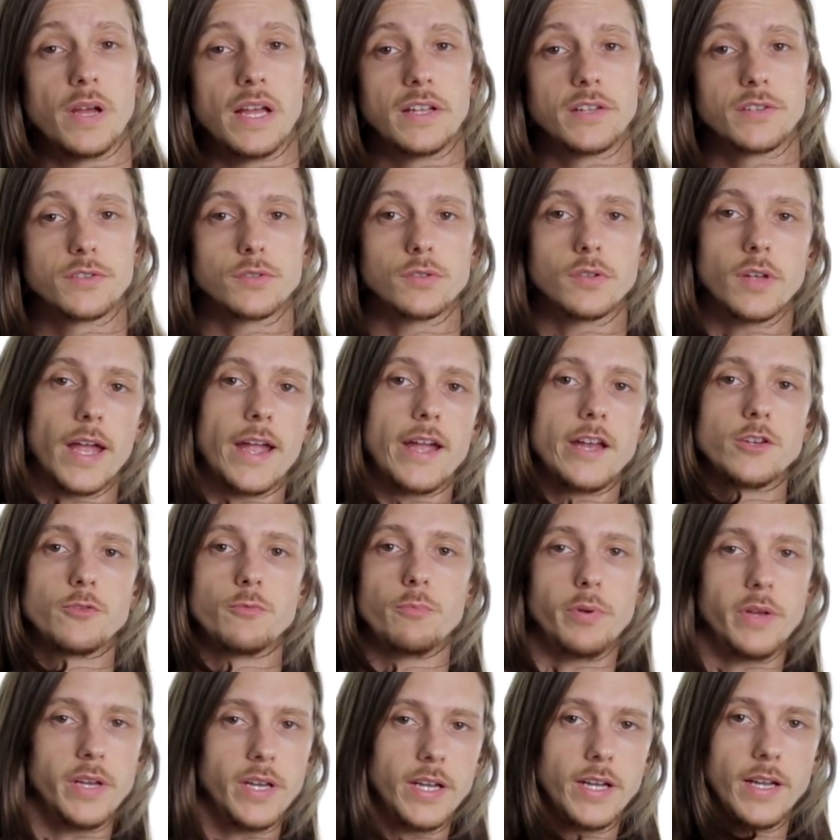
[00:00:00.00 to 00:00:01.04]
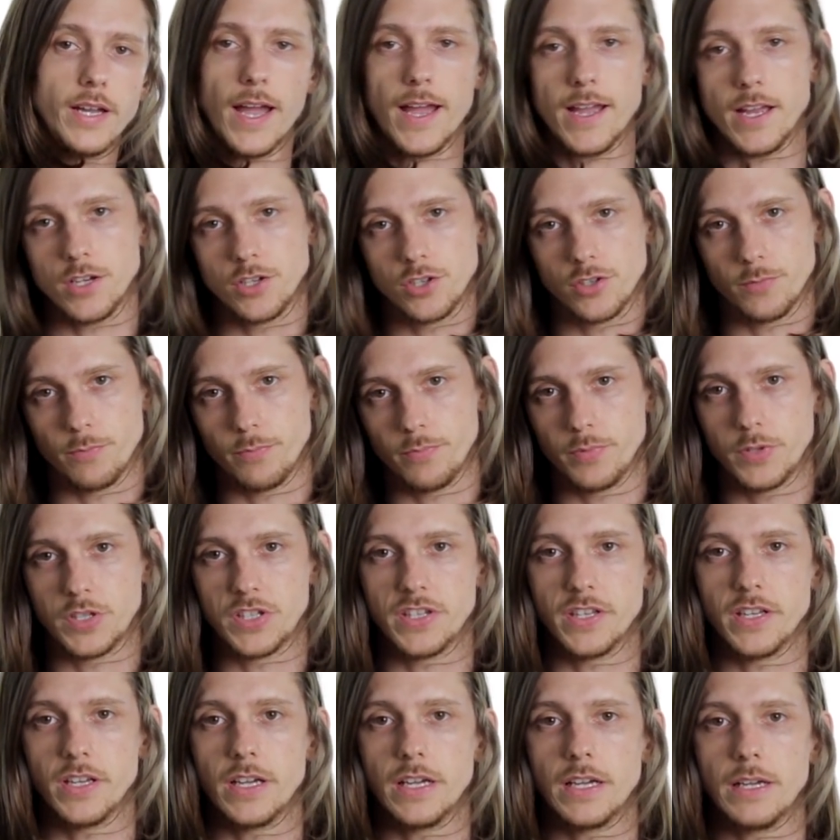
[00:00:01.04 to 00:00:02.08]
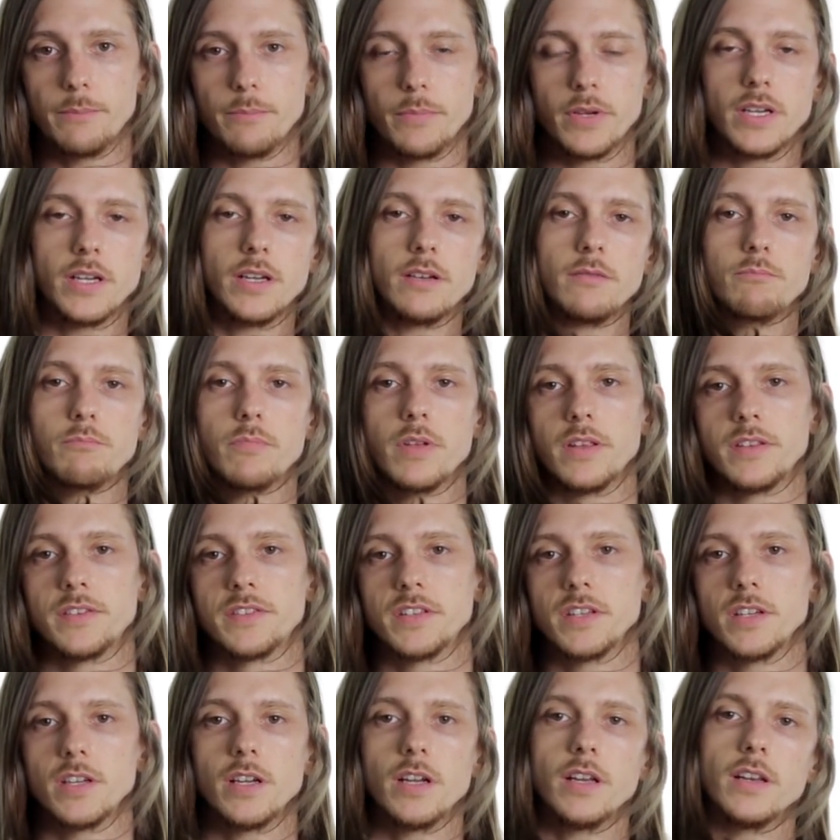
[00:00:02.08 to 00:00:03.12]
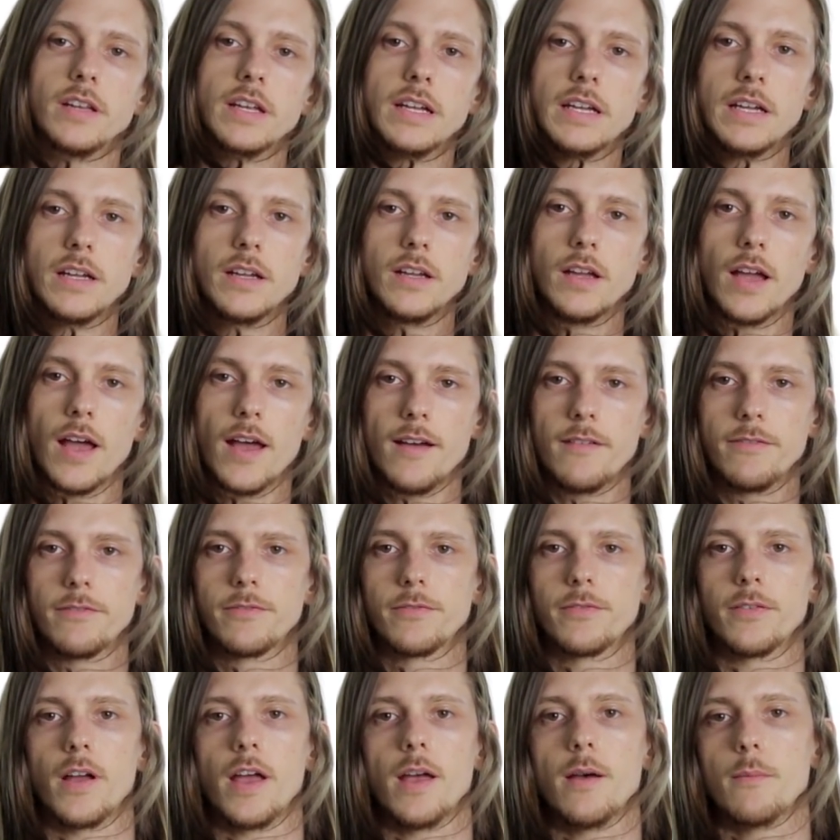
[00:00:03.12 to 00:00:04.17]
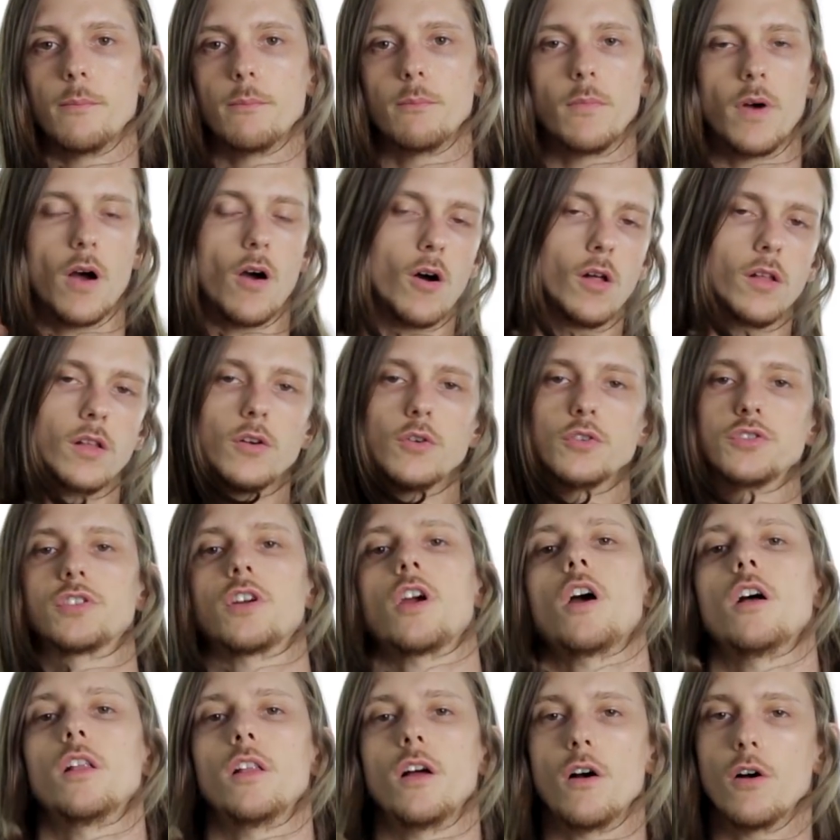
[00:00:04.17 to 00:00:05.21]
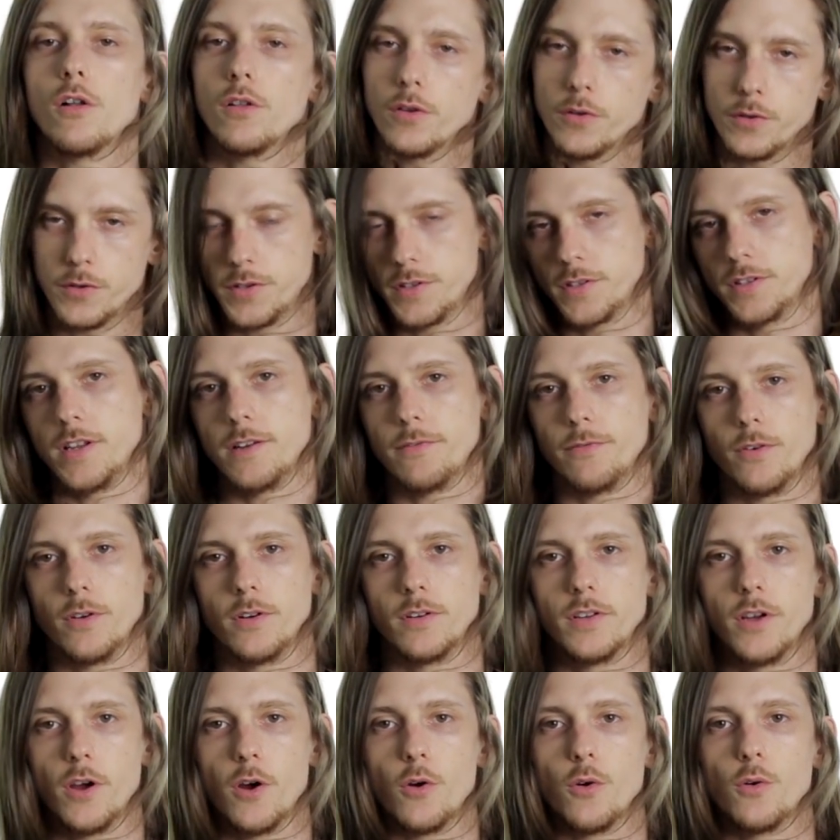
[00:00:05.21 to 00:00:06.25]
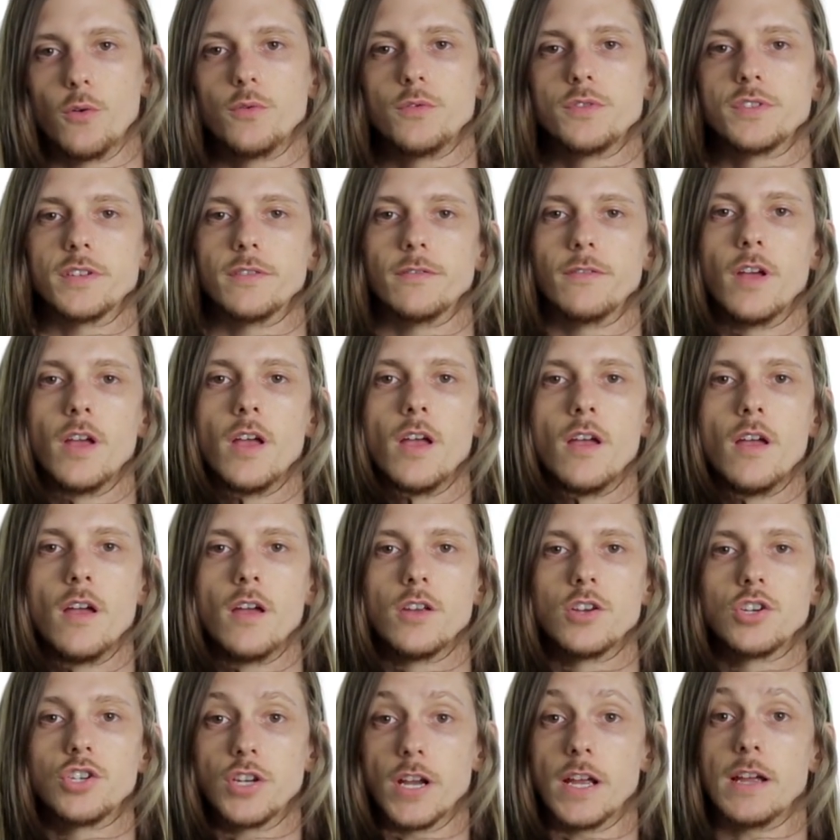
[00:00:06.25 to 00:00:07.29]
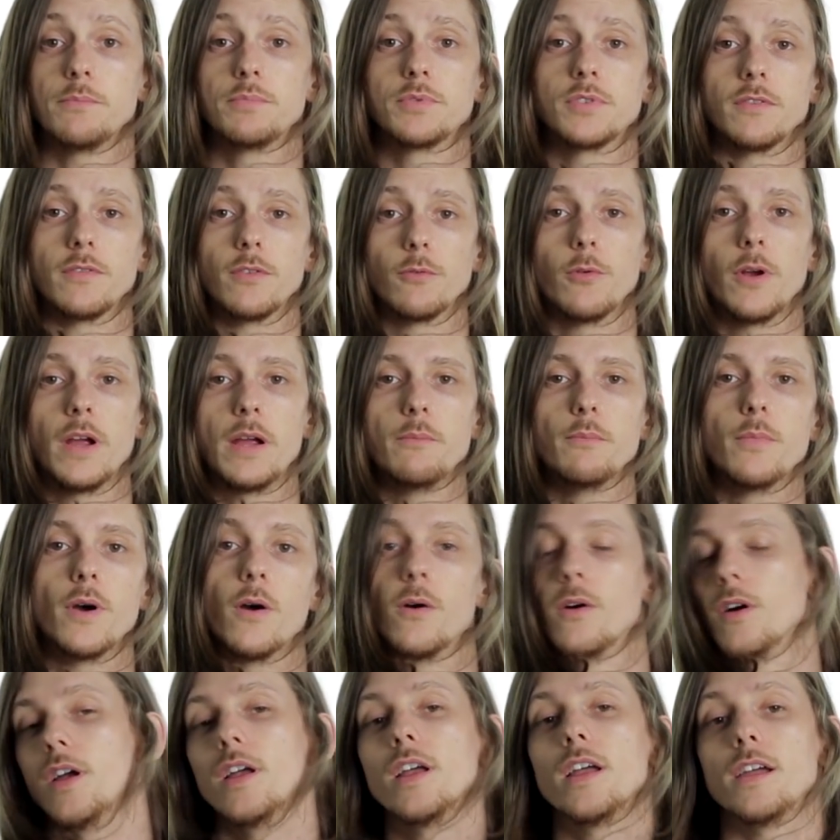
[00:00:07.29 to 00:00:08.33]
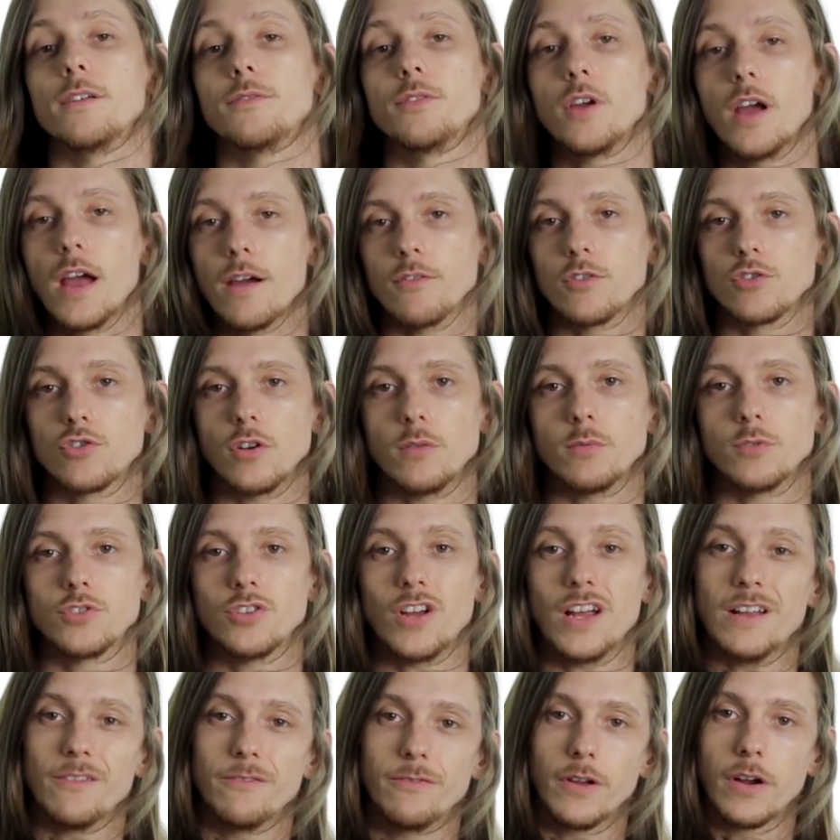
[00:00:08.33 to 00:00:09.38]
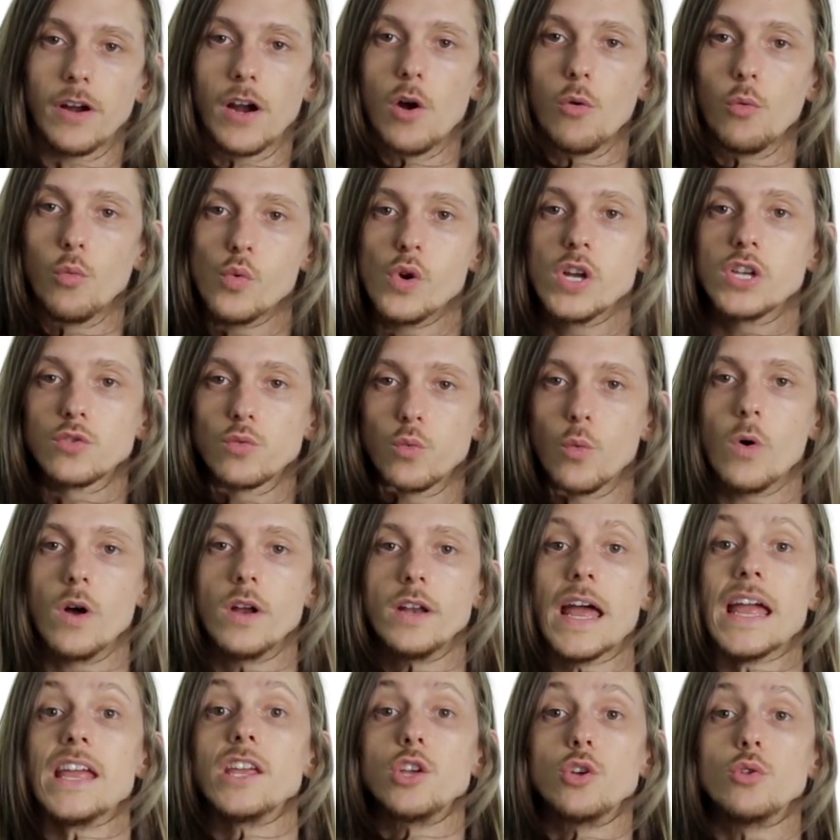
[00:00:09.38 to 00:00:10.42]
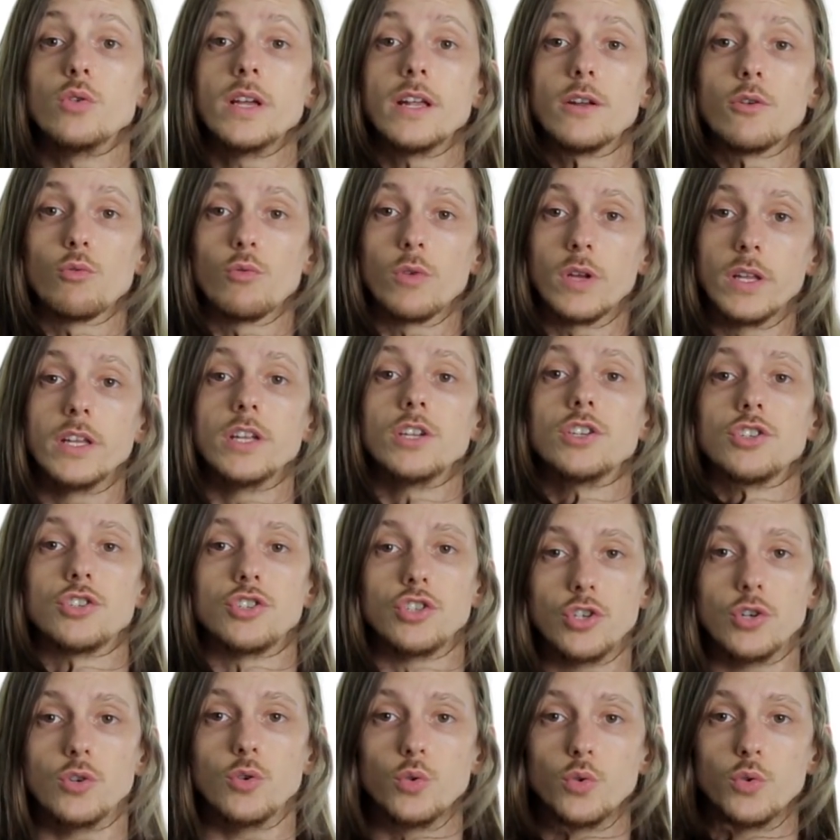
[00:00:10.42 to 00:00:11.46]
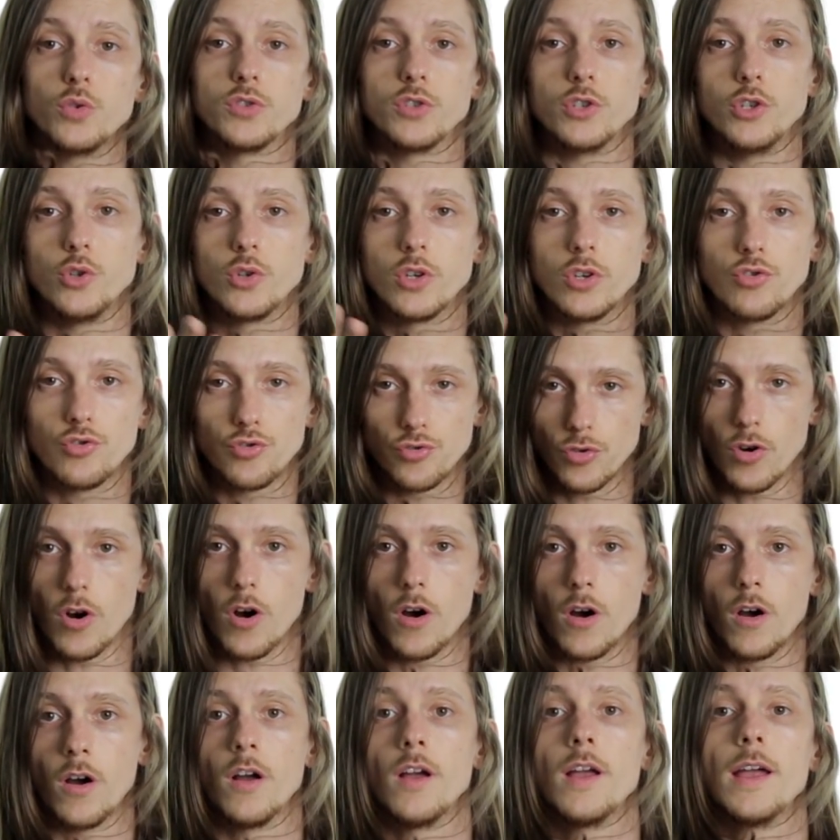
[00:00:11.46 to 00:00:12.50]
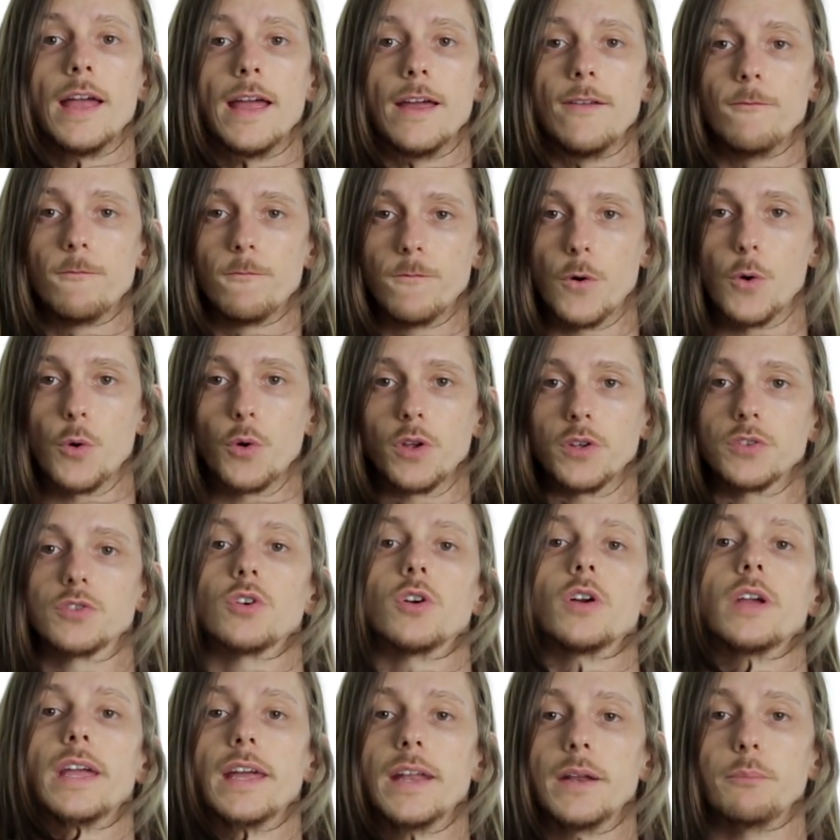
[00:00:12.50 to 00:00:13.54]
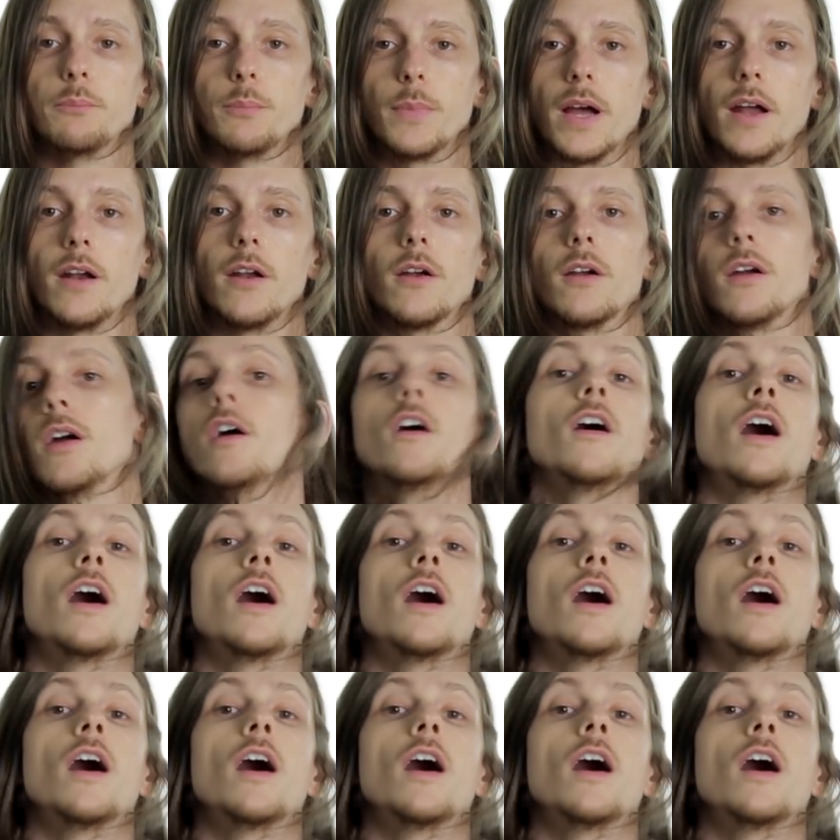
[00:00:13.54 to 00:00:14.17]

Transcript: pencil, HB, HC, B, C, D, F, M, all those different tones and shapes of the rainbow, if you're having trouble trying to figure out which one that you need to really just use so you can draw and focus on getting better,